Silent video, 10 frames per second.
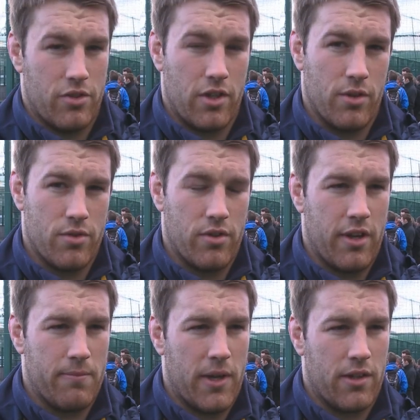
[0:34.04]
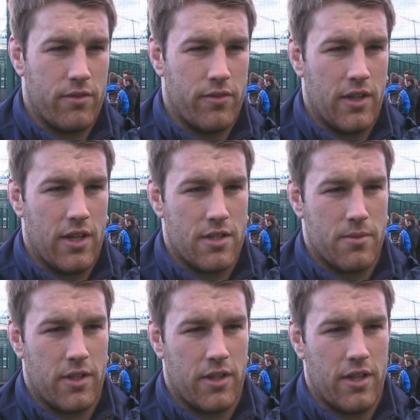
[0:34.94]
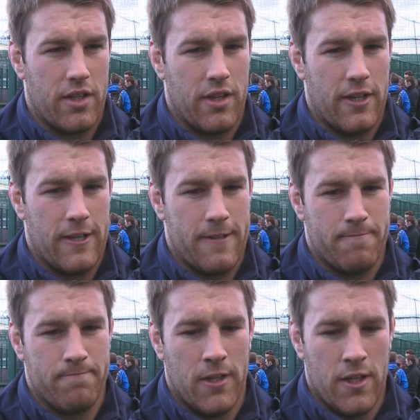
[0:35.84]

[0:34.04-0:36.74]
Draco was good to have him back on the field last week again.